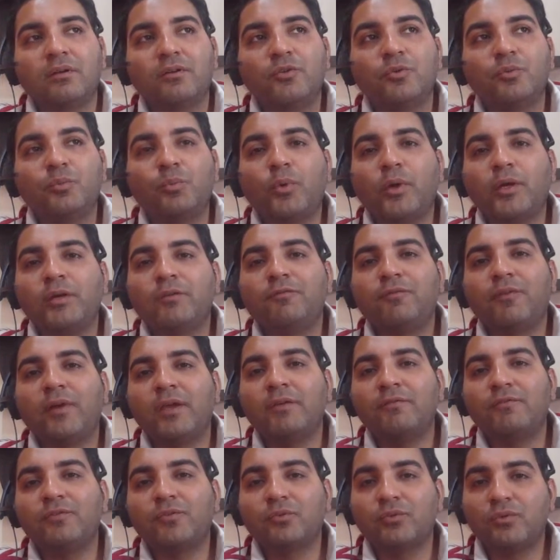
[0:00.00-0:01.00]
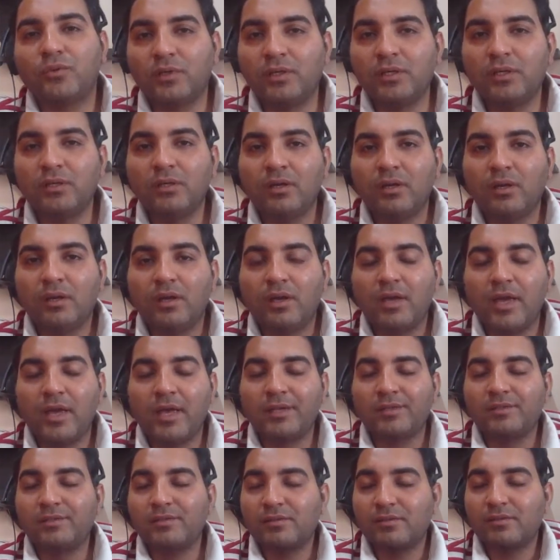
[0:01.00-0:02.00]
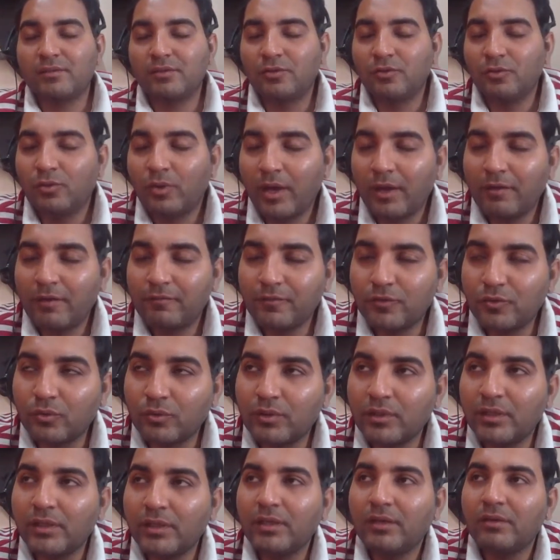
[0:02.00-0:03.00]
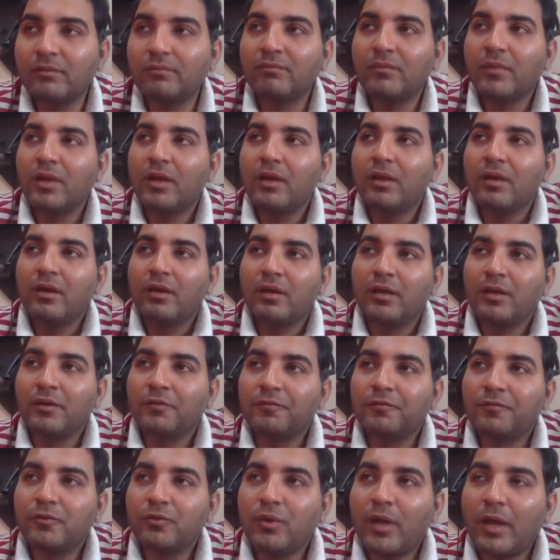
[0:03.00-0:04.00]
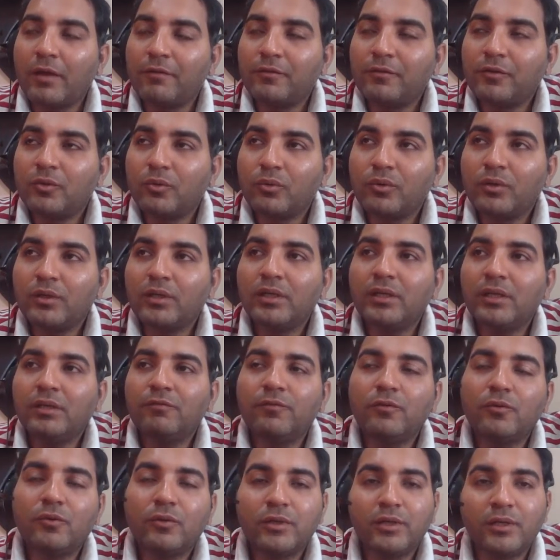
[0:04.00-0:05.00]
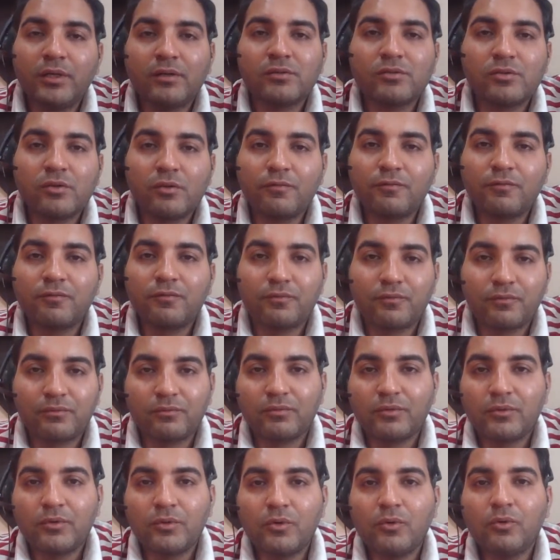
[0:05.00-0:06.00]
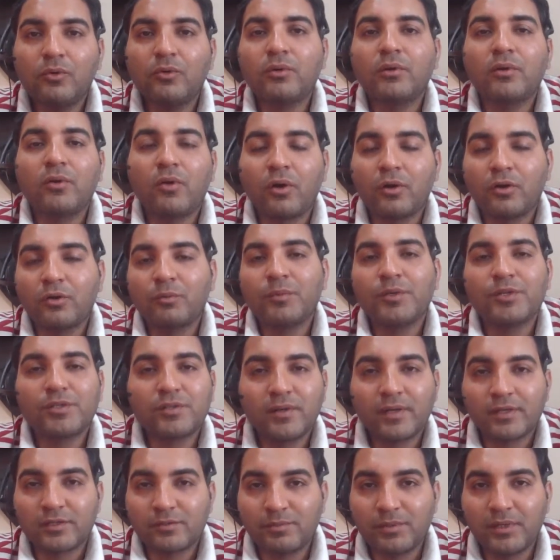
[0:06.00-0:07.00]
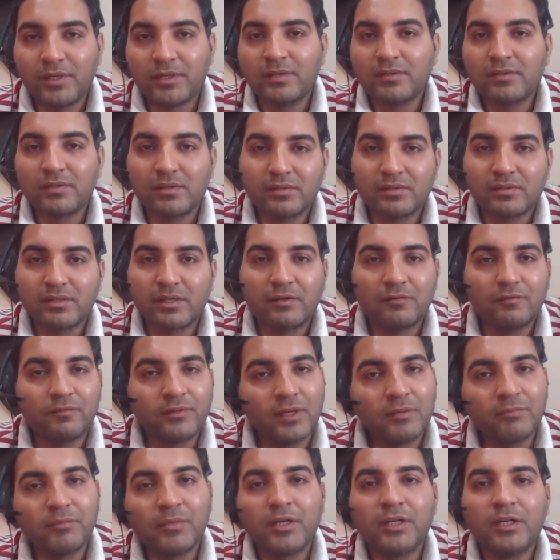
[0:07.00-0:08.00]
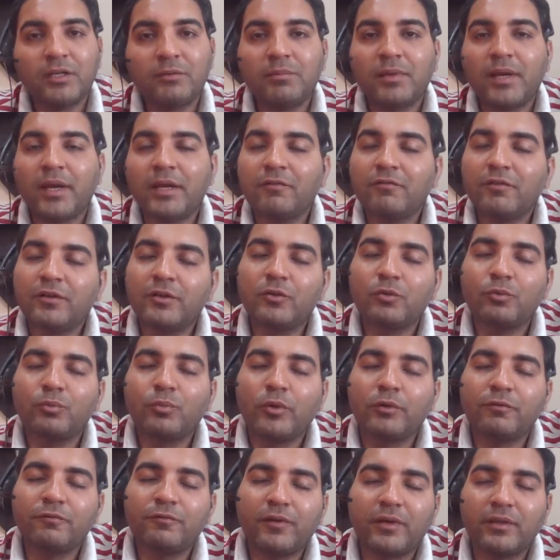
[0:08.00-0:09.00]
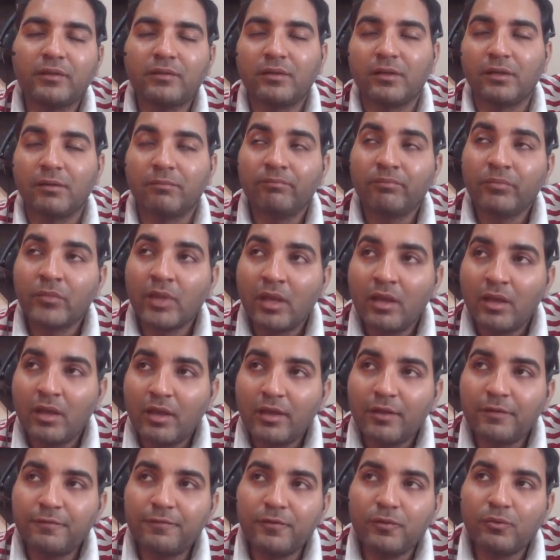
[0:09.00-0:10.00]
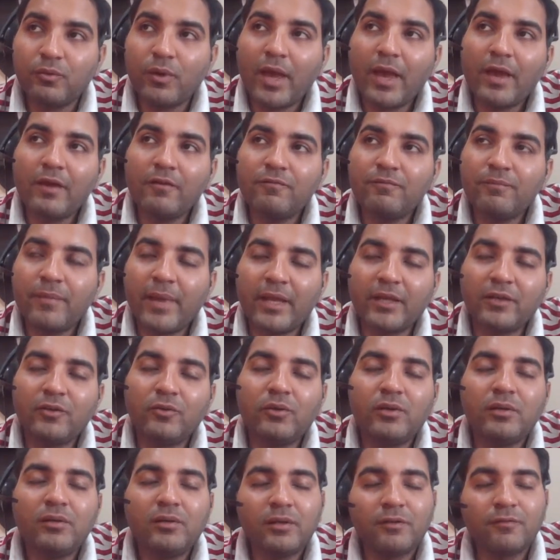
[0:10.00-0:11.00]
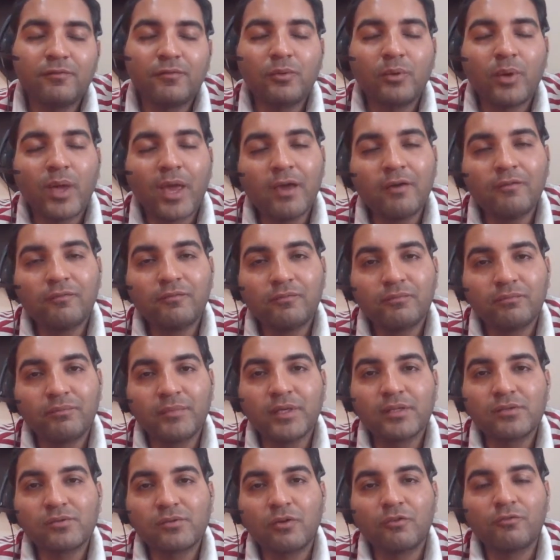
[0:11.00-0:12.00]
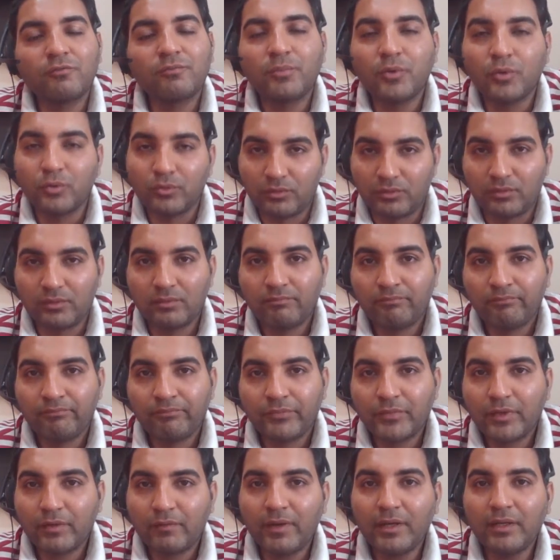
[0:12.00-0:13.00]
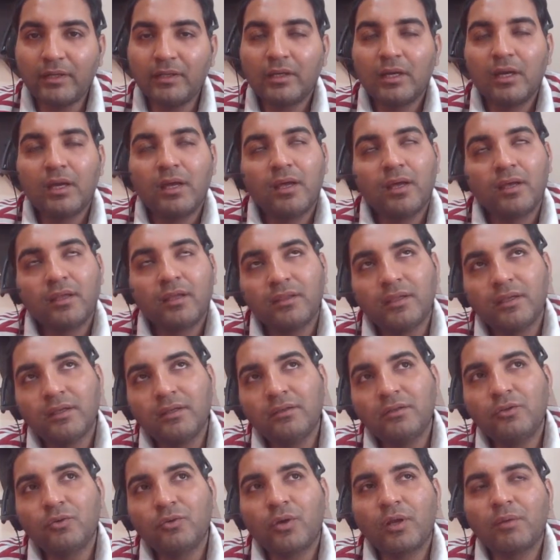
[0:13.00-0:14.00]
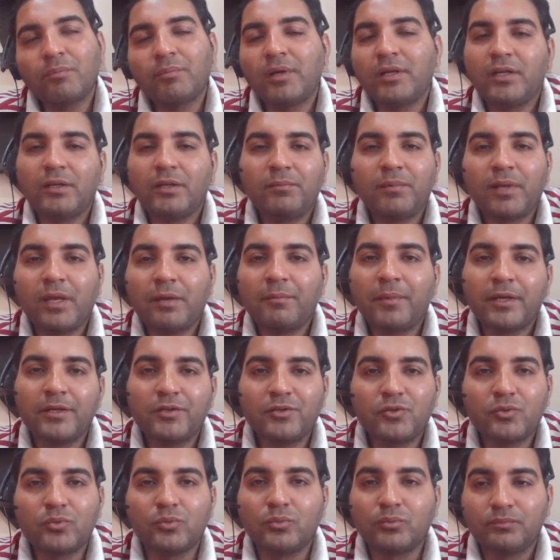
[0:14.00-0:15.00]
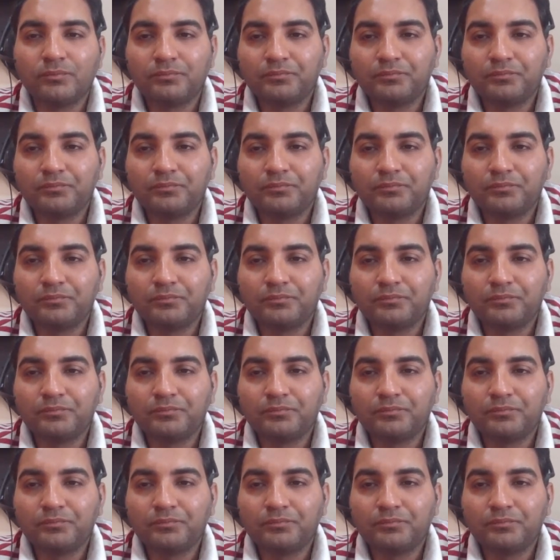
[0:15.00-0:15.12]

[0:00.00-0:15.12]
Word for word: 2.5 to 3 as you have totally, if you have totally four years of core automation experience itself, then multiply it with 2.53. If you have manual, if you have mix of both, right, then you can multiply by two.